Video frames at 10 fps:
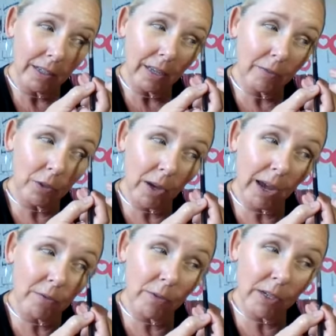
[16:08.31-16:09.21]
If you
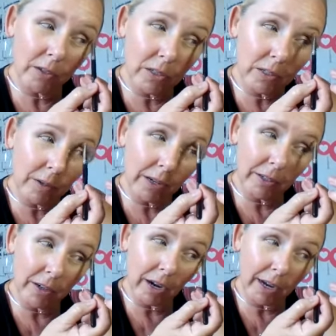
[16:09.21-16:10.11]
have wrinkles around
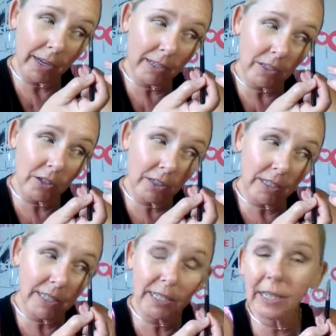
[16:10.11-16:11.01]
your eyes, you're going to
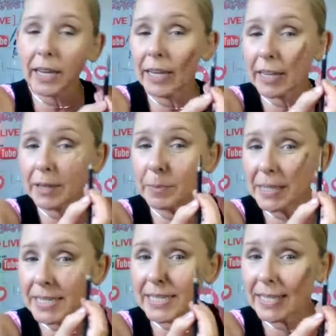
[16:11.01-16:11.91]
see that it can be
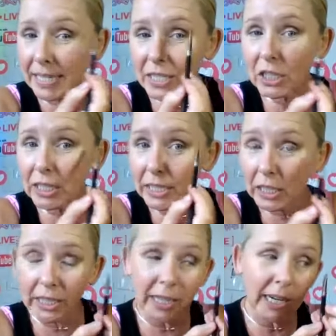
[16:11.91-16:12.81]
stencily
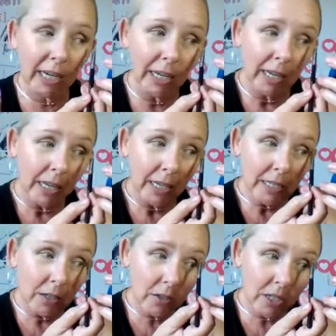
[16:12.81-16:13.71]
looking,
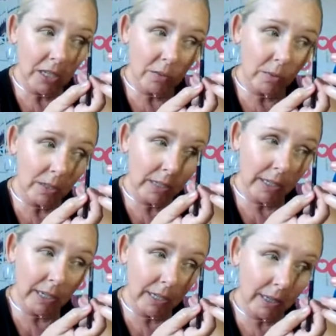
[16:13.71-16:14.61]
so just really
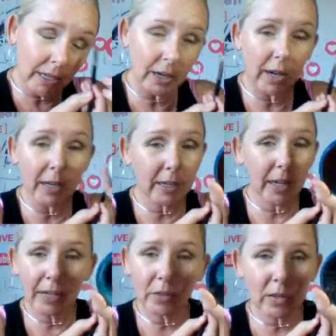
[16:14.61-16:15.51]
get in there. And
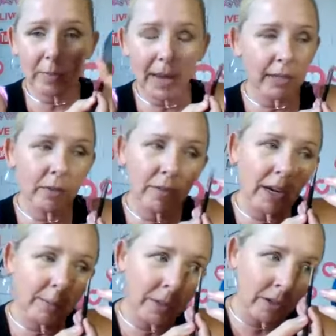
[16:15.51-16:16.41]
again, use a
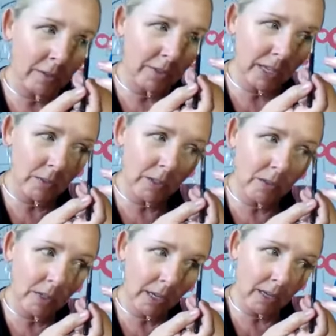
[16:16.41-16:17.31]
magnifying mirror if that's what you
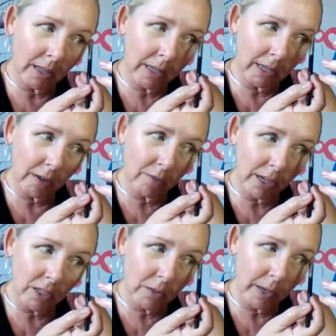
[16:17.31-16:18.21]
need. Like if I
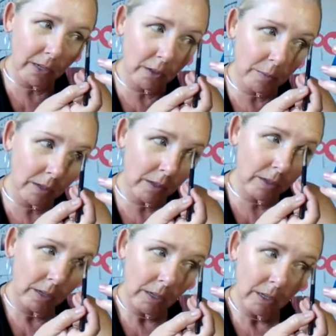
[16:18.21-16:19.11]
use a regular mirror,
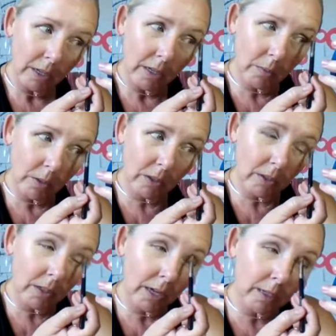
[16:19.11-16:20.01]
it would
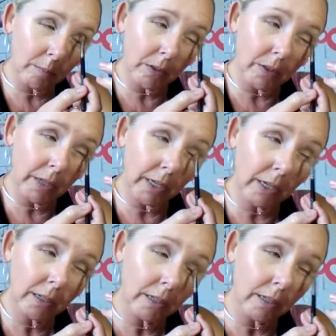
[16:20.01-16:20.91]
look kind of blurry,
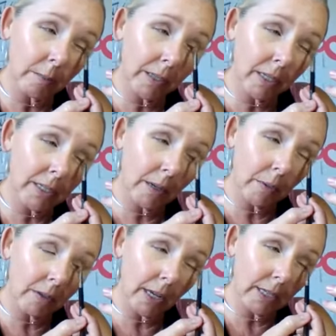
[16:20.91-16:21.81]
you know, because I wear
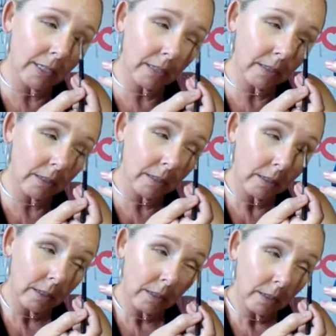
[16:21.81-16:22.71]
glasses.
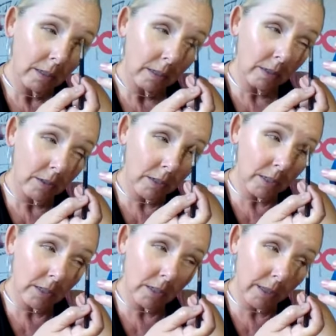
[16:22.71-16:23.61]
There's
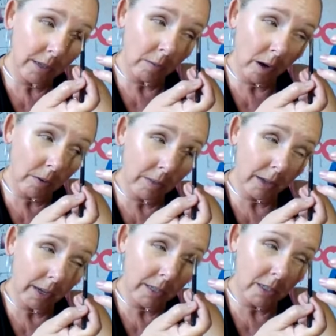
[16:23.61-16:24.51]
nothing wrong with
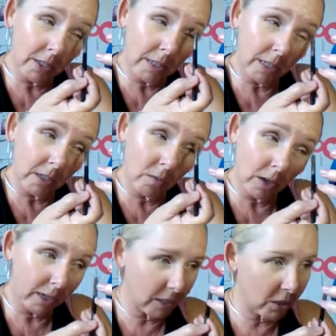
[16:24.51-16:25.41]
that. It's just that you've got
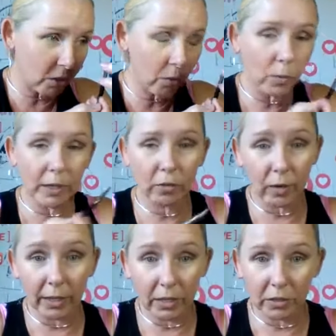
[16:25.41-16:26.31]
to do what you've
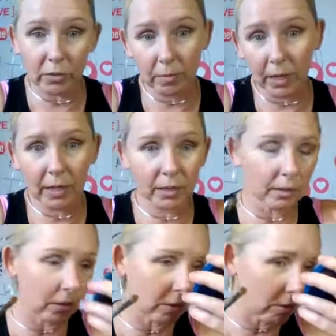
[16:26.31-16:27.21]
got to do to make
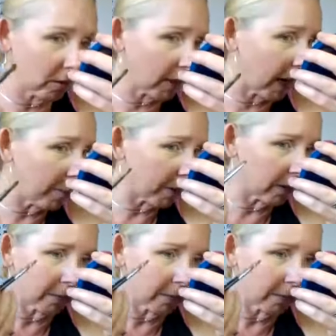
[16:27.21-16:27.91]
your look happen.